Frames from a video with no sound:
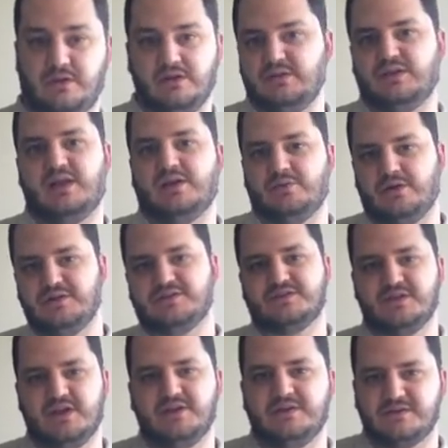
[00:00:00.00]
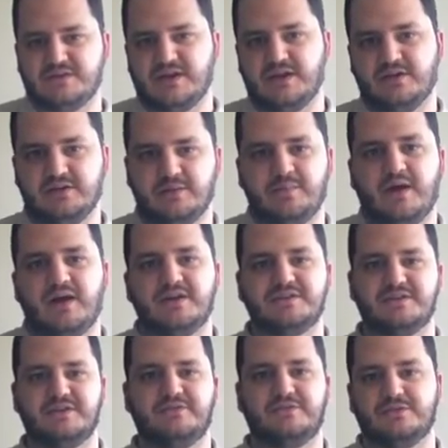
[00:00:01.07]
and likewise not entirely
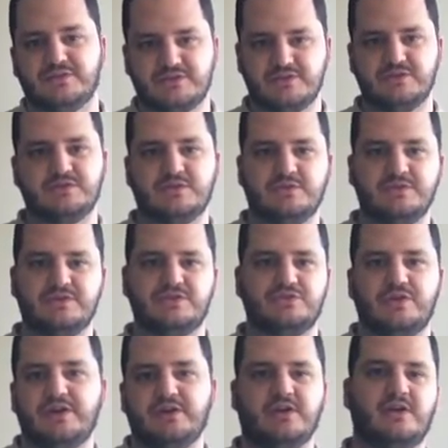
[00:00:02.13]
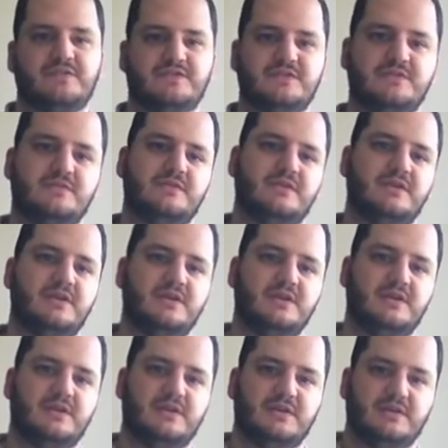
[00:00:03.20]
positive. There's always trade-offs
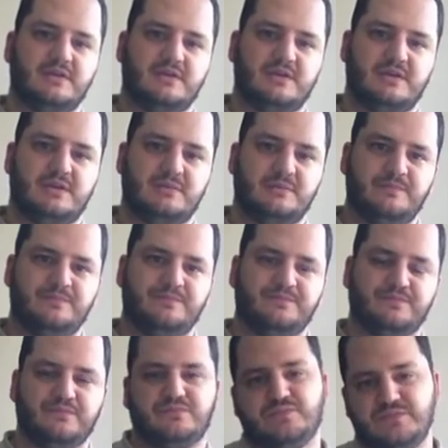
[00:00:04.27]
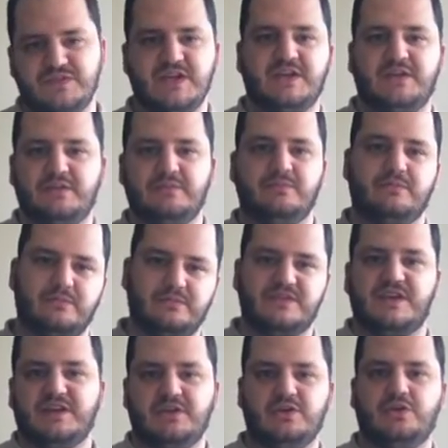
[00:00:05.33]
and taking
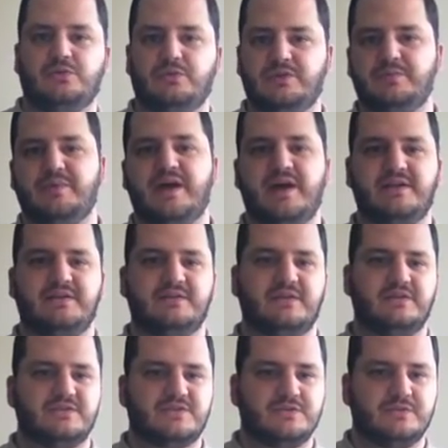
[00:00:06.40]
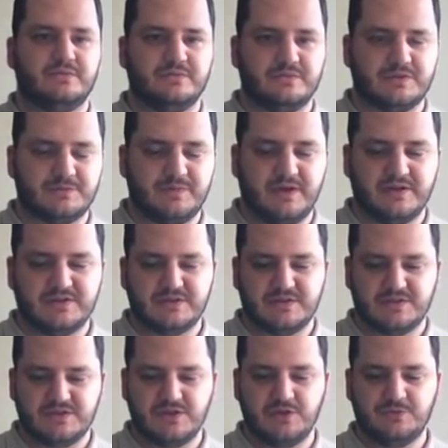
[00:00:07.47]
good with the bad in certain respects.
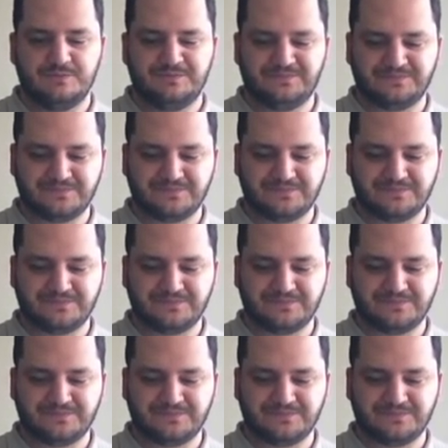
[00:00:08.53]
So